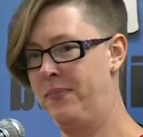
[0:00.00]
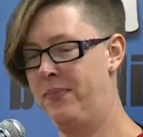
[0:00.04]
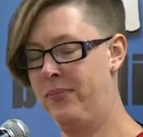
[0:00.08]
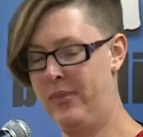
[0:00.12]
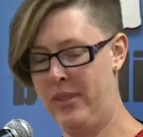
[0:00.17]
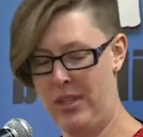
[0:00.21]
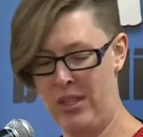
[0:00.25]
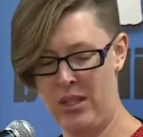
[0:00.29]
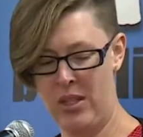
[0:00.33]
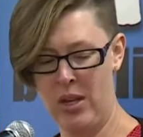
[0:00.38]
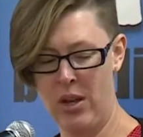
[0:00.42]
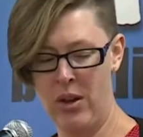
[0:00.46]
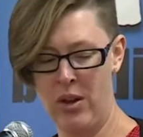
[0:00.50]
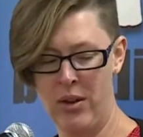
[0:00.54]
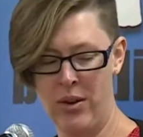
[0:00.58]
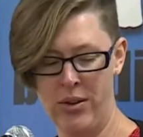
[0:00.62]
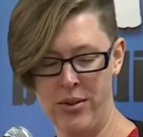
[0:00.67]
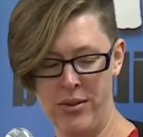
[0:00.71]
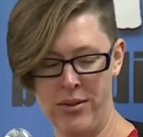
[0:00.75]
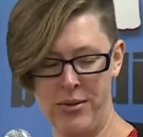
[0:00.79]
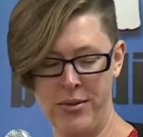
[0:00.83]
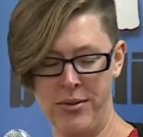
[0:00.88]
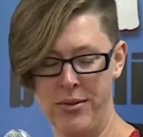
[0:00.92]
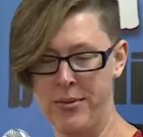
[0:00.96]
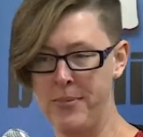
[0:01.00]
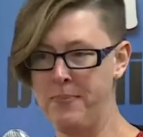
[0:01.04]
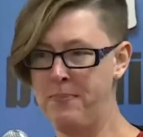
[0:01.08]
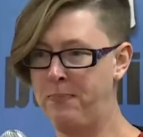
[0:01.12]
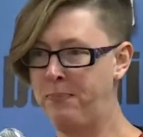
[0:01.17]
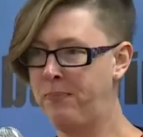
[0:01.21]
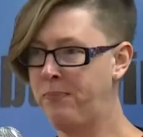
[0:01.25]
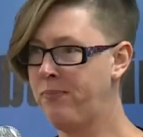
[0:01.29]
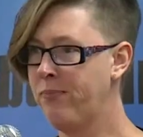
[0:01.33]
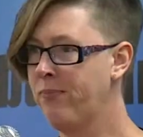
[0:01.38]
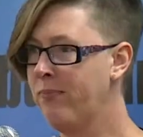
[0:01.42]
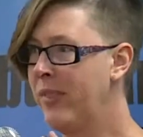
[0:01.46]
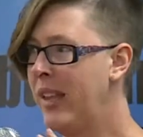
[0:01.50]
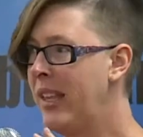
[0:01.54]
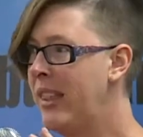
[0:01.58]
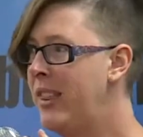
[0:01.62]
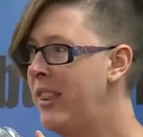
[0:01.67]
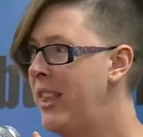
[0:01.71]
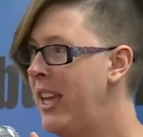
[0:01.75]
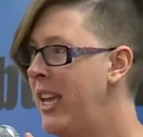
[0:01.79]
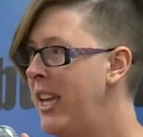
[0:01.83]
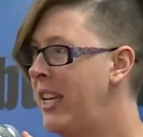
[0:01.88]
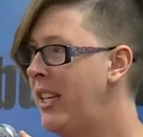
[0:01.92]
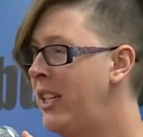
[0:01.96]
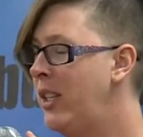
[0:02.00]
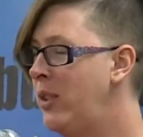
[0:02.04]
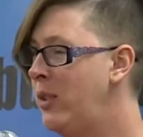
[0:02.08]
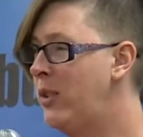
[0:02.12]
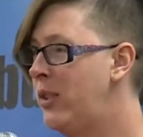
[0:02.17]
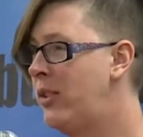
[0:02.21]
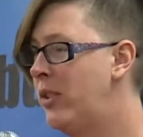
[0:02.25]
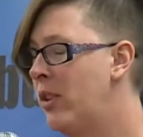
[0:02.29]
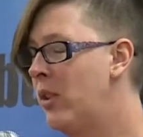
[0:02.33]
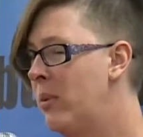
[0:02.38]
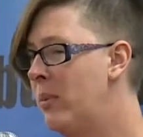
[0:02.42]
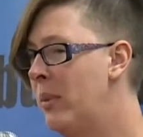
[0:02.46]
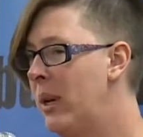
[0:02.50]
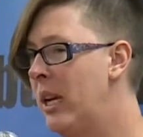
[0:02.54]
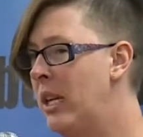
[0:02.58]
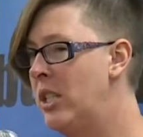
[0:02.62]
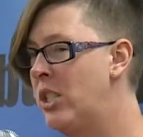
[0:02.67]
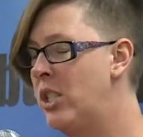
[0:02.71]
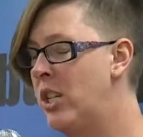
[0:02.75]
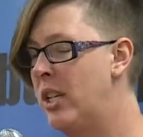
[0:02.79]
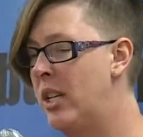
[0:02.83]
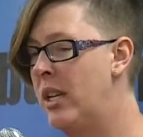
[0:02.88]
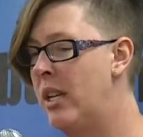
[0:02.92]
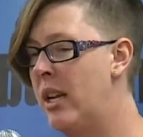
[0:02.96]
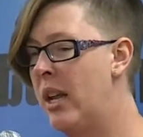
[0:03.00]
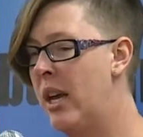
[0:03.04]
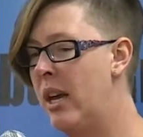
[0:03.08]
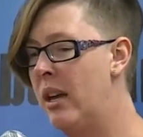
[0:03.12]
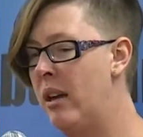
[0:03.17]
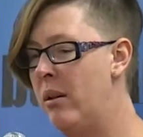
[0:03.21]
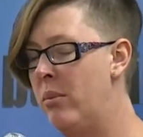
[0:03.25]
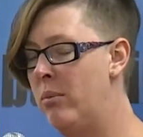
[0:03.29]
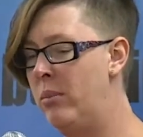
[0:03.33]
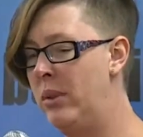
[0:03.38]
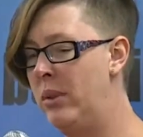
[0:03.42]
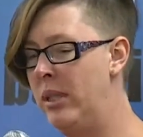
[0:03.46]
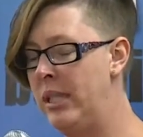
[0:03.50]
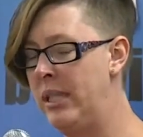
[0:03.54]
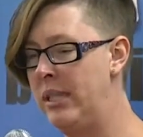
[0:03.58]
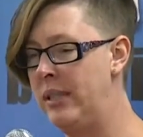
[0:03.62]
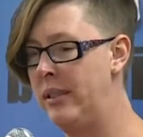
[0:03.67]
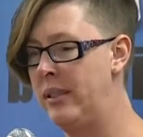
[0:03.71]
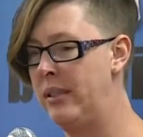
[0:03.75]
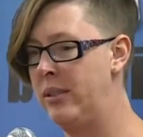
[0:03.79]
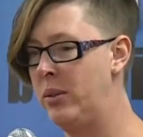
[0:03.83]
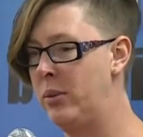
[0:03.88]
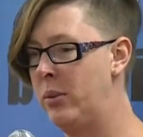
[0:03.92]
So thank you so much, and Liz's